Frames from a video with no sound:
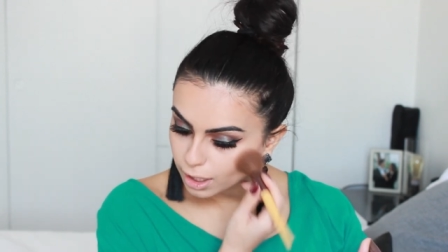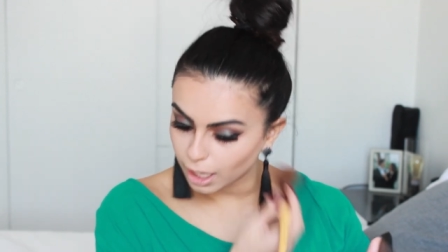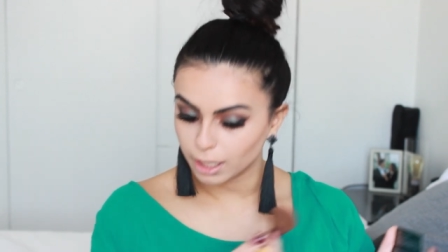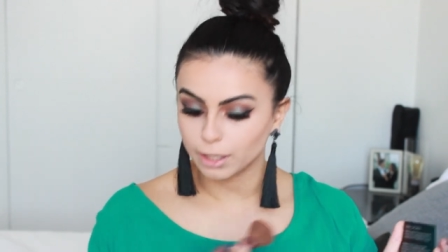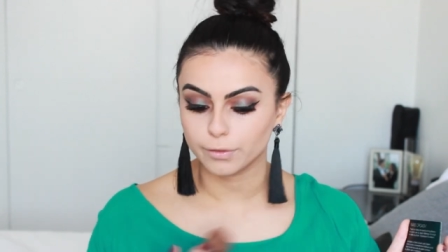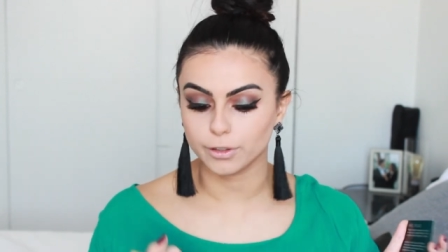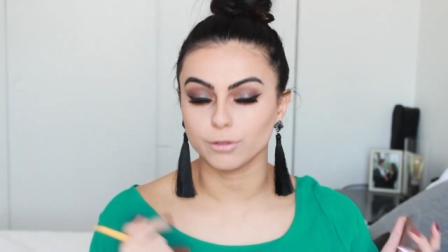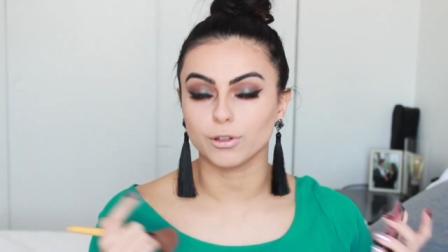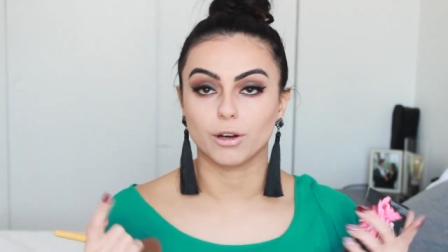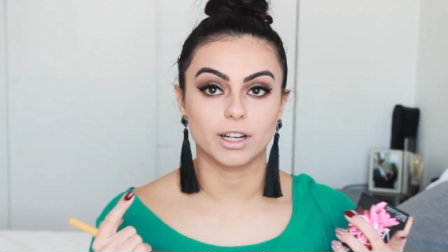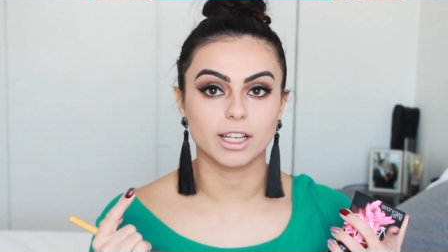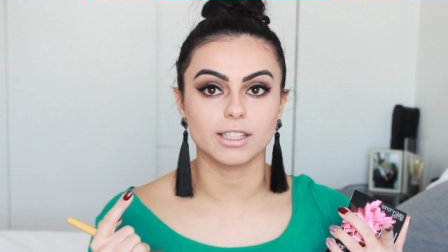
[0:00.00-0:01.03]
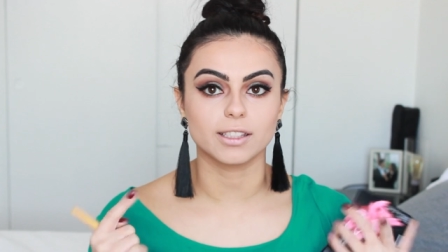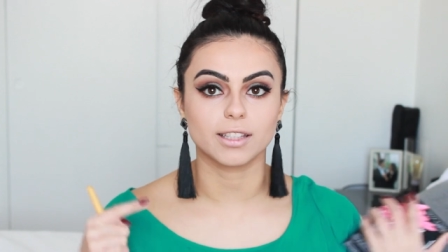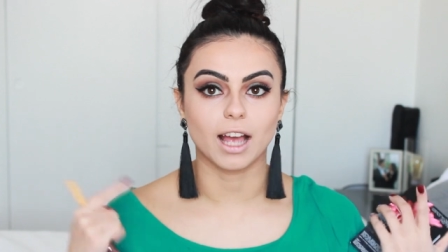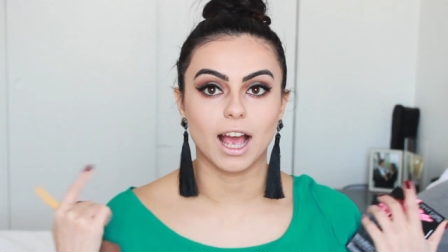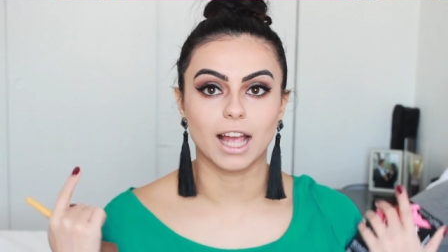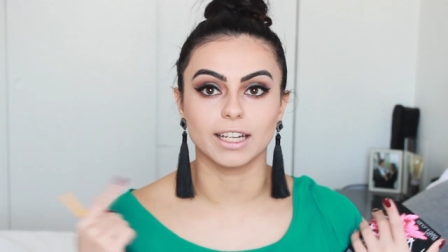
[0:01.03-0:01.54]
And if you notice,
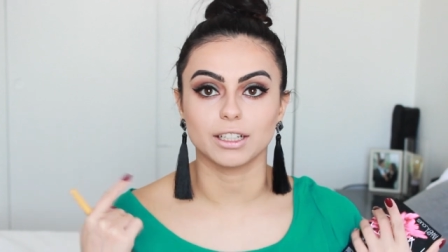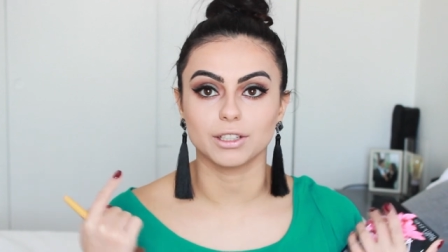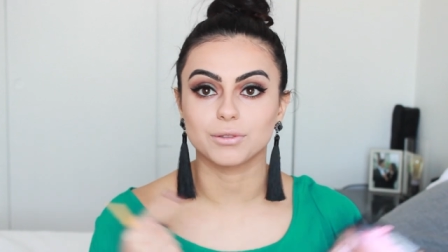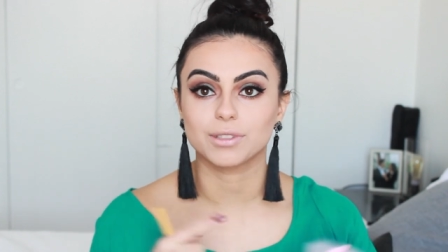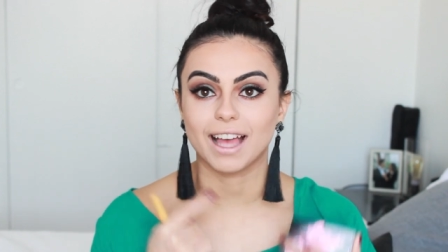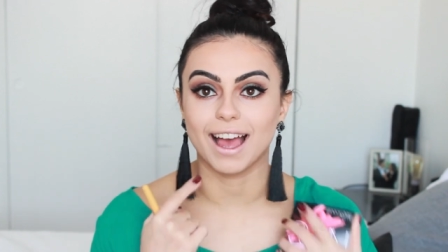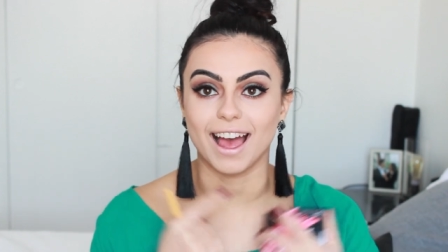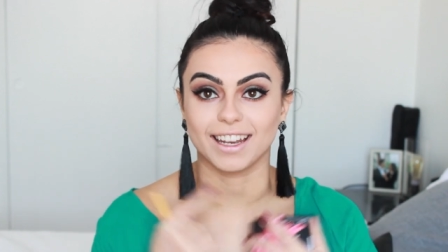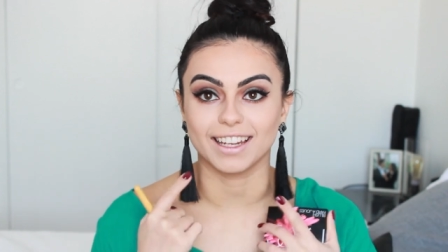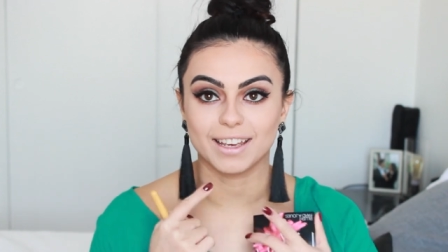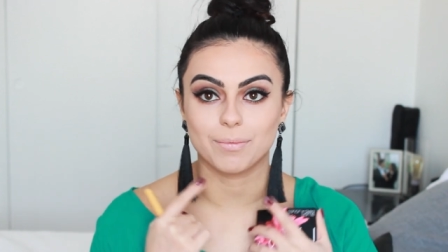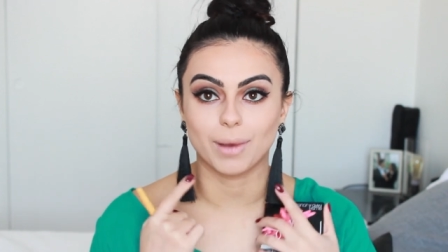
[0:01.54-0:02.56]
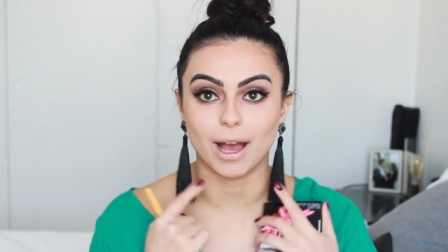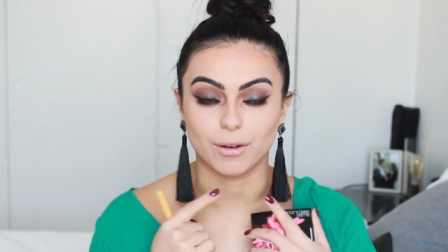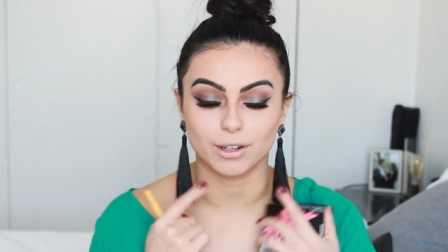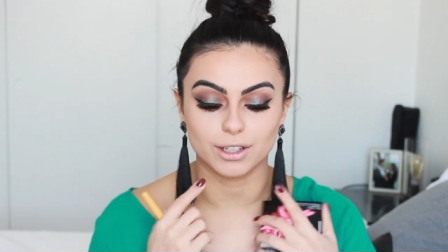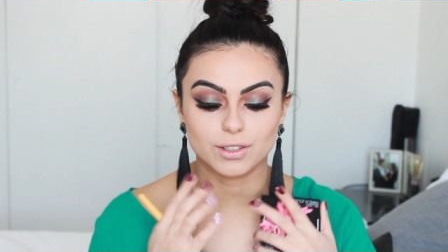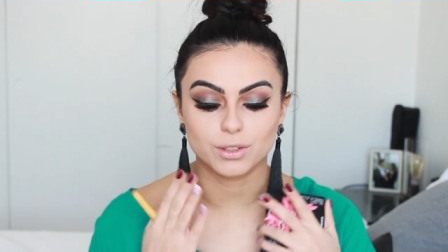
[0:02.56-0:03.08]
I didn't use any
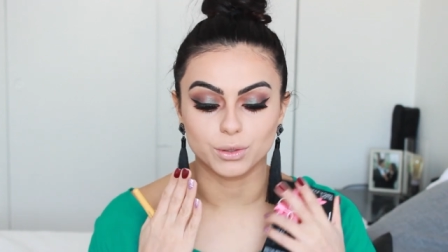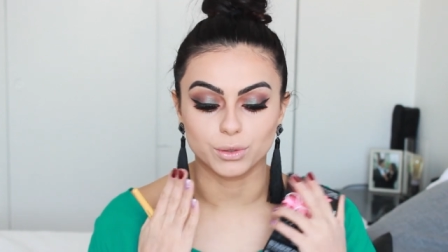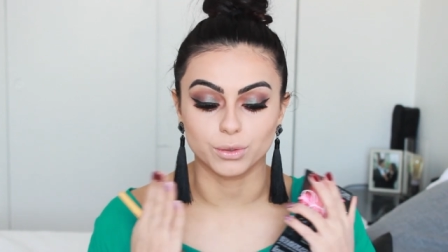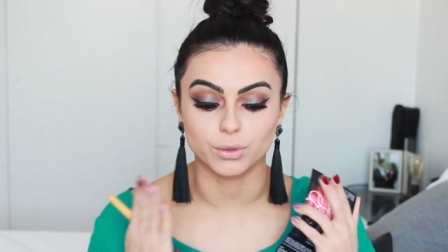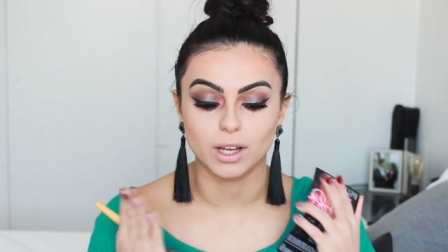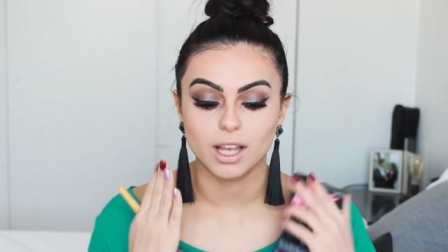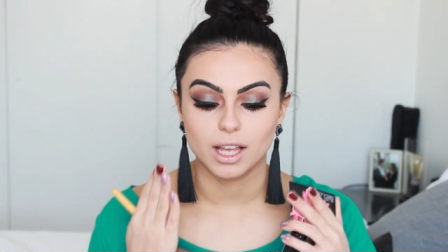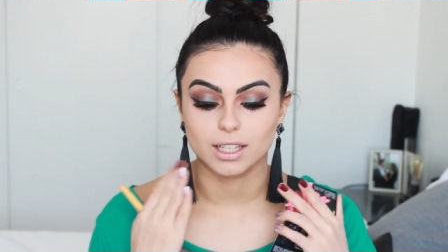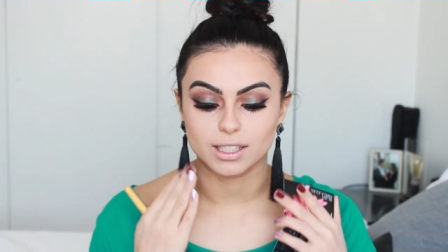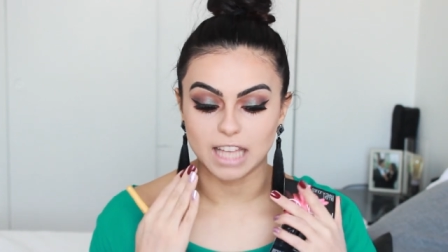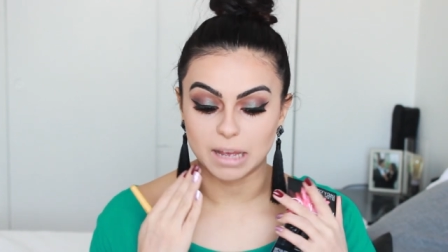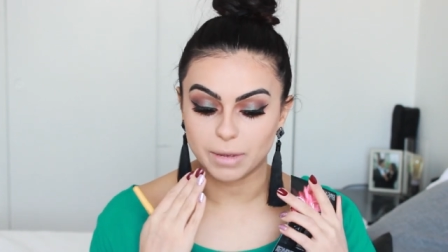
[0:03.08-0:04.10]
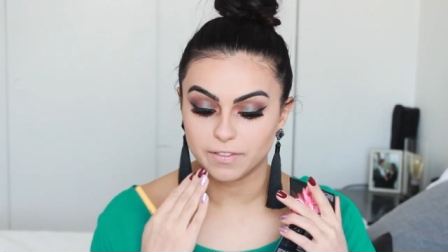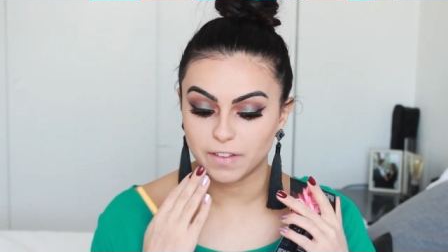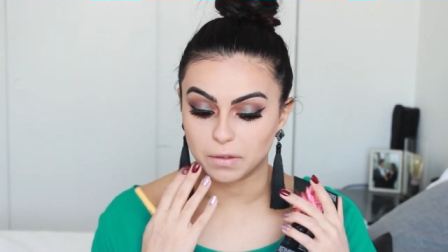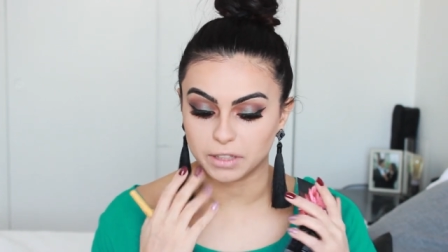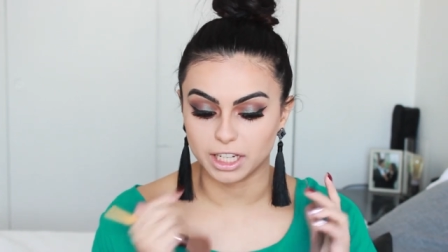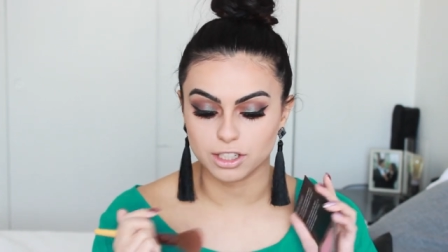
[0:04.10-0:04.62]
powder to set my
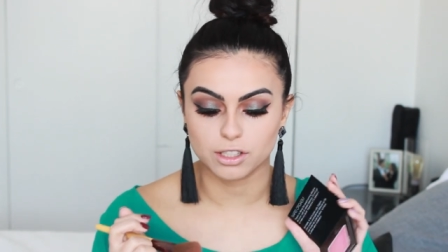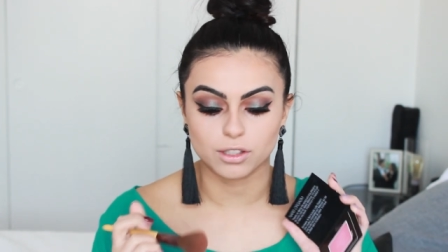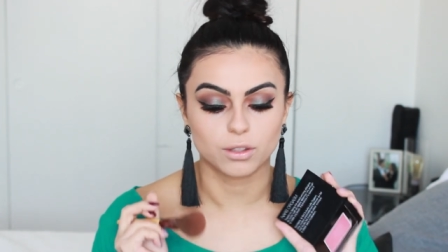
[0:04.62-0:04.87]
foundation,